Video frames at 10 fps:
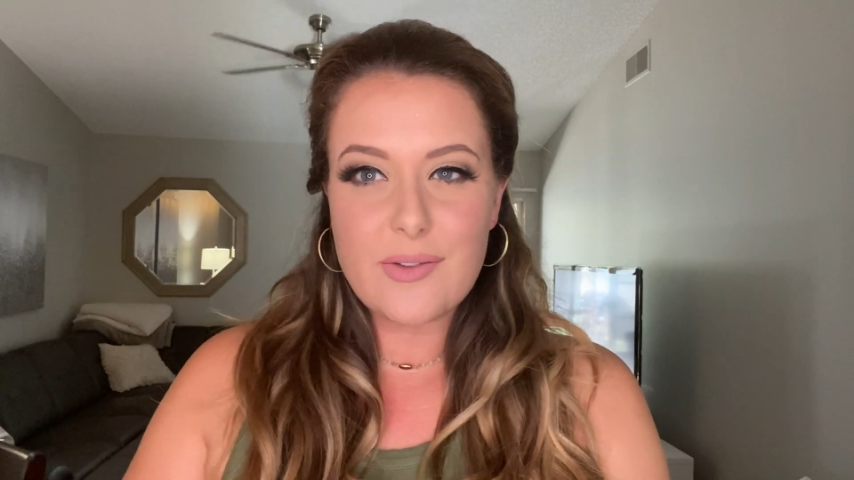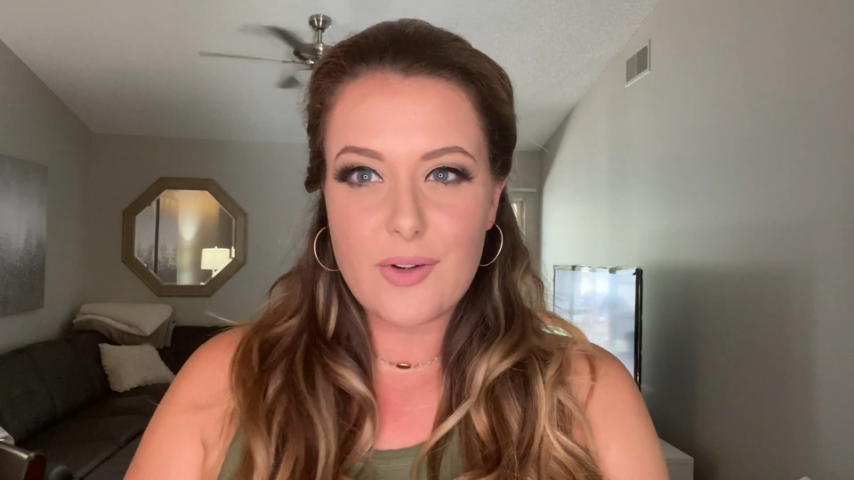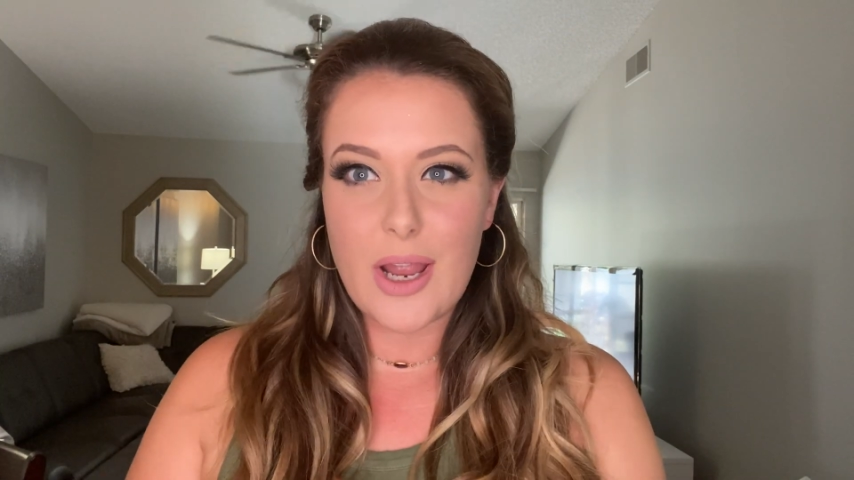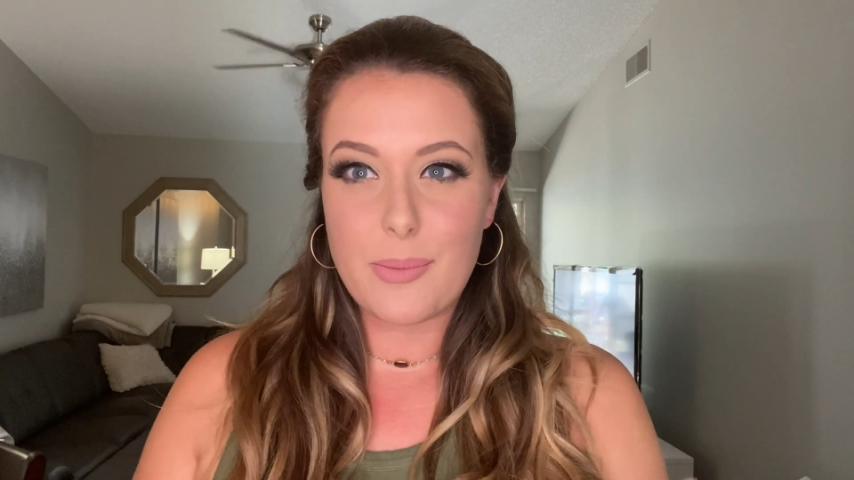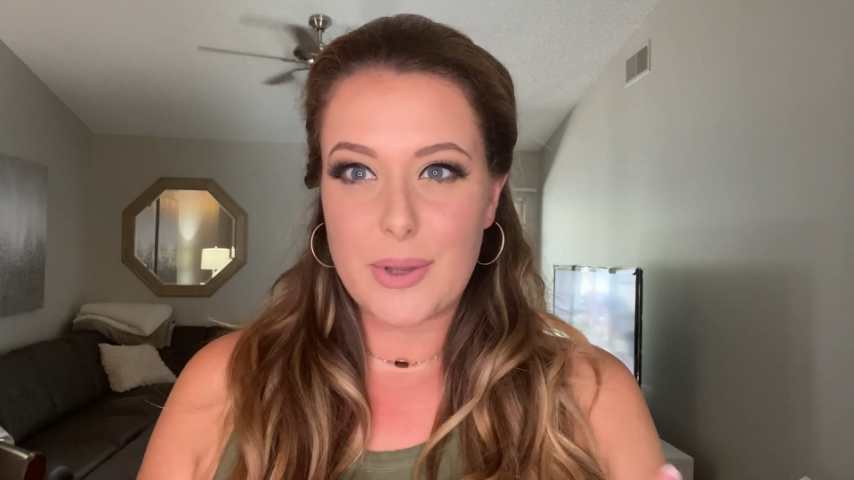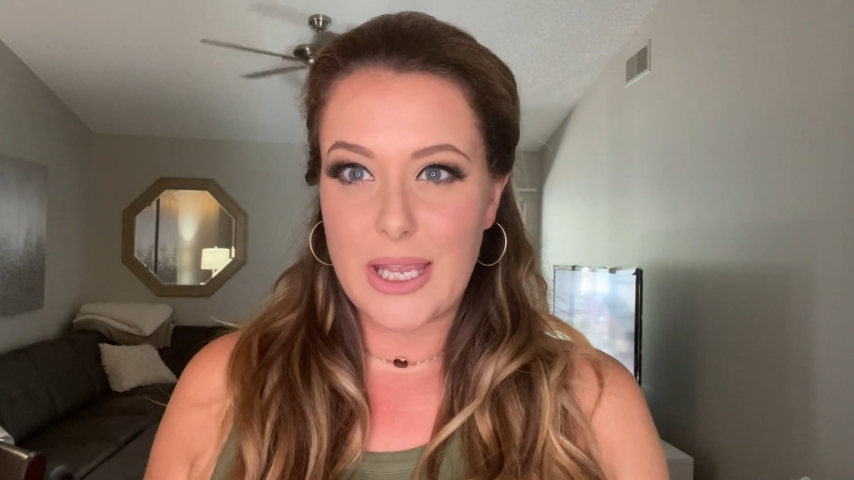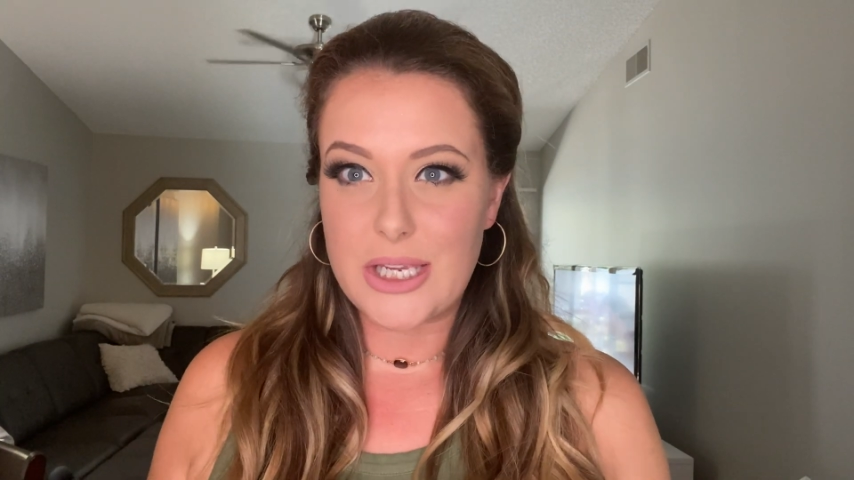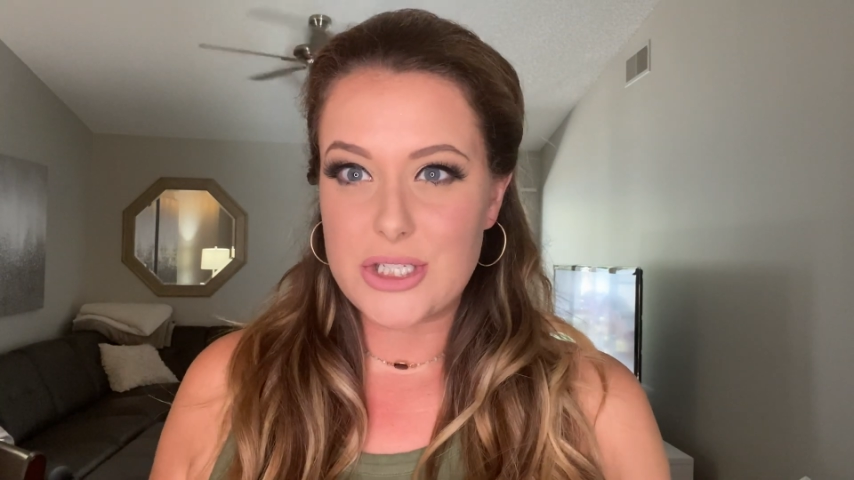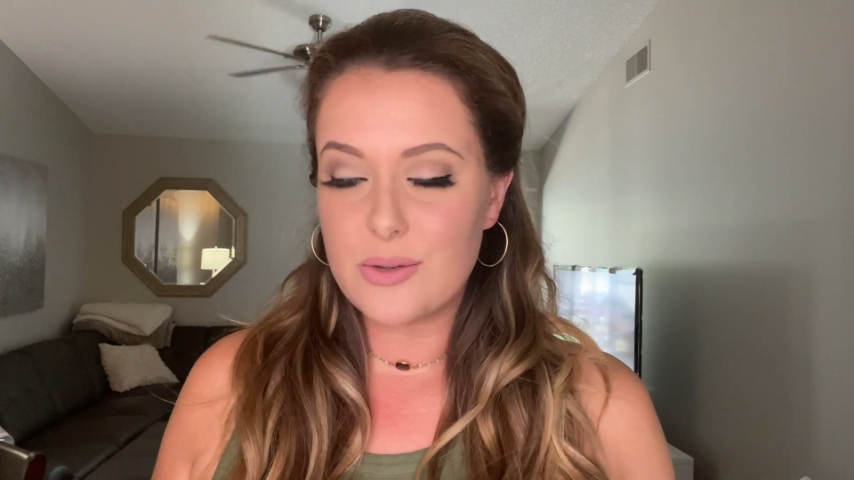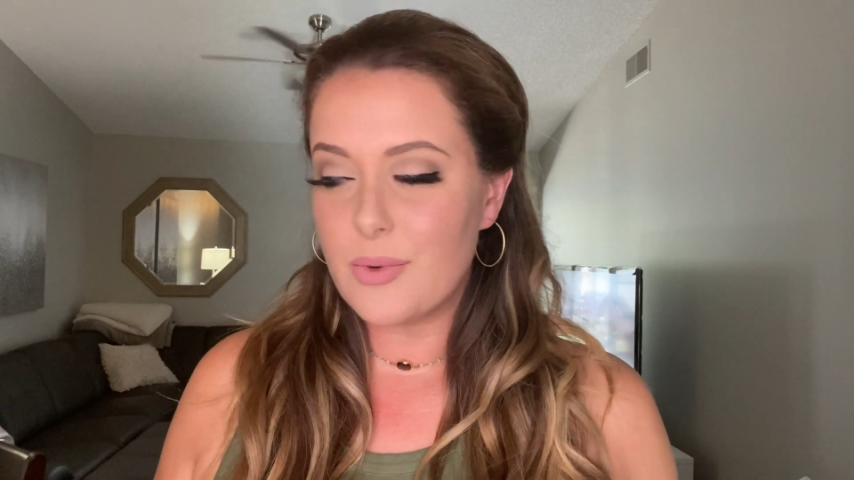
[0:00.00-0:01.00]
for
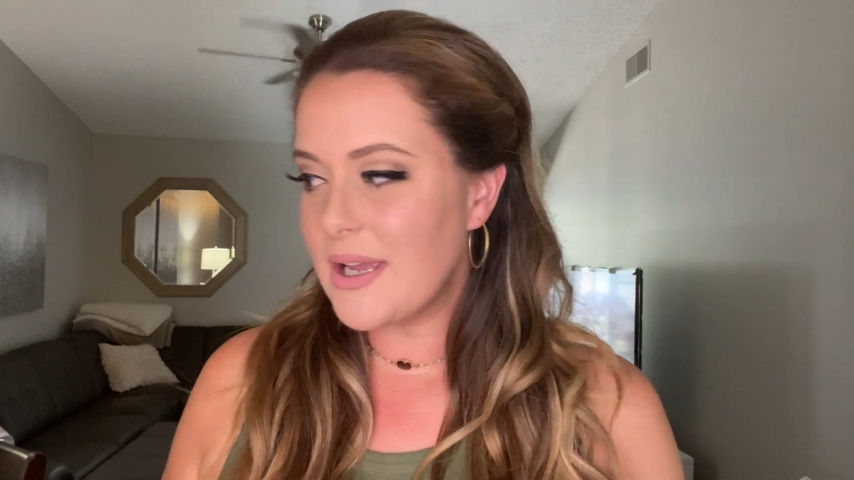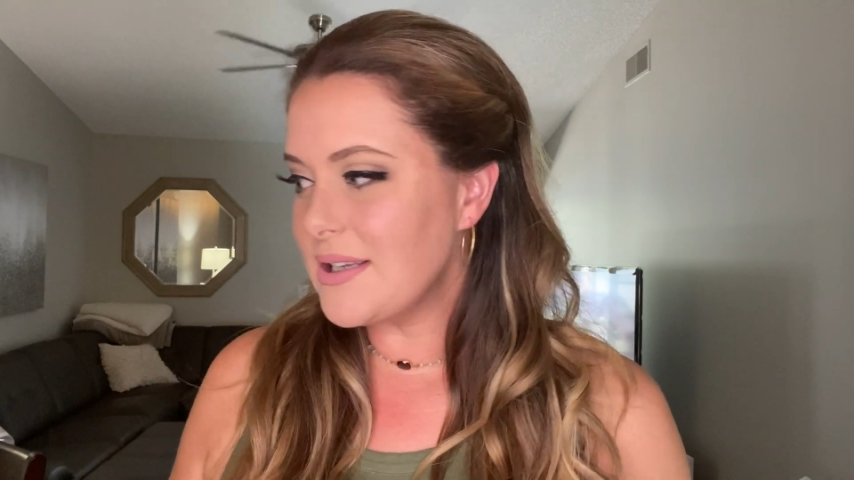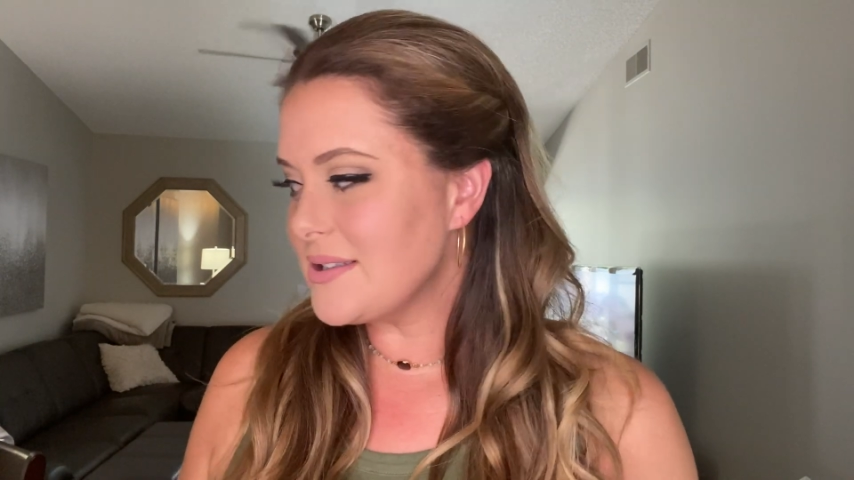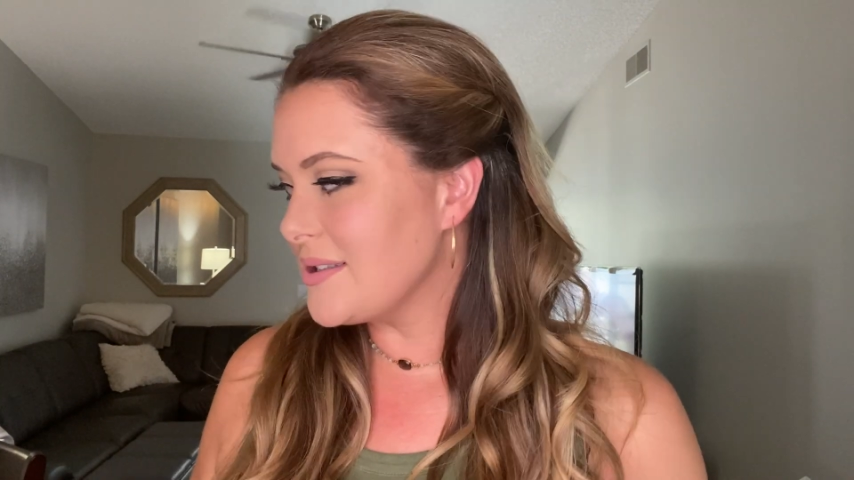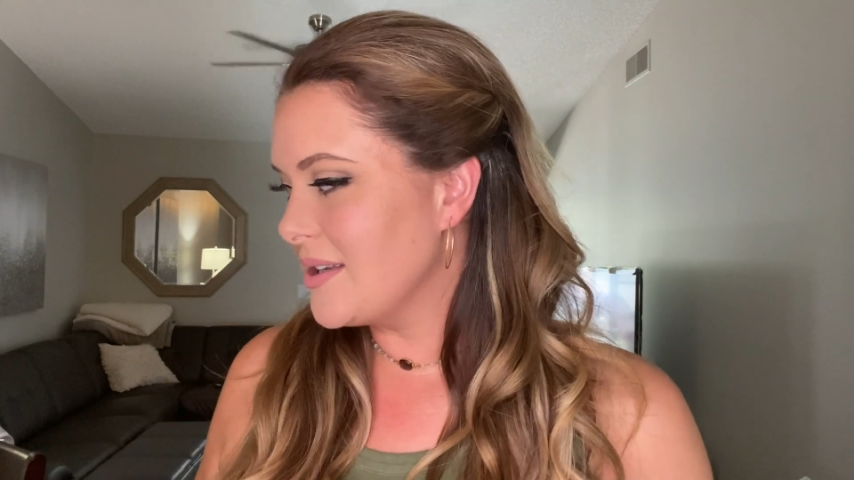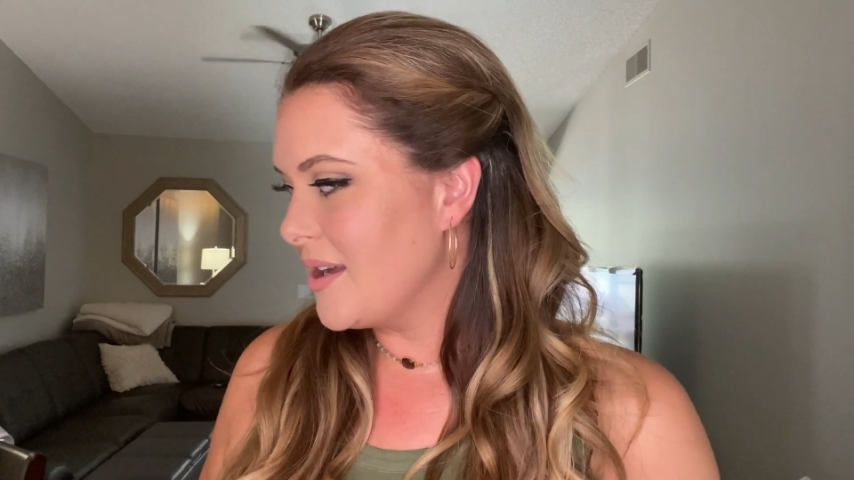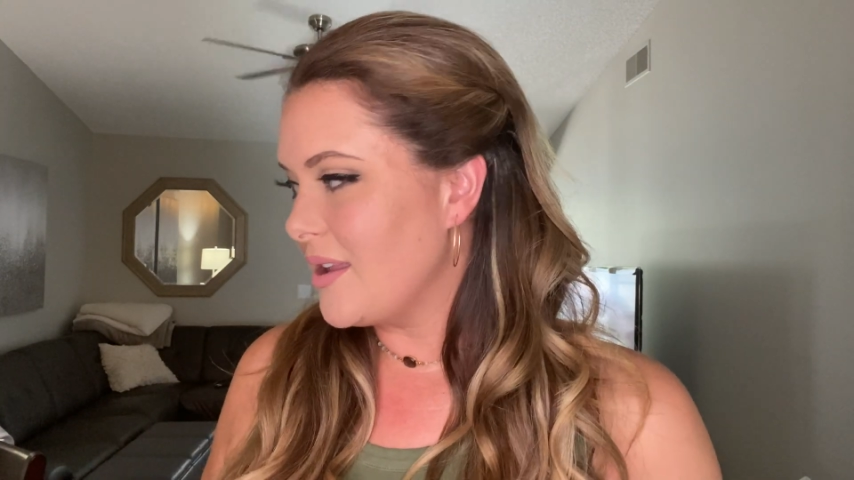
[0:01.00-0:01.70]
application wise,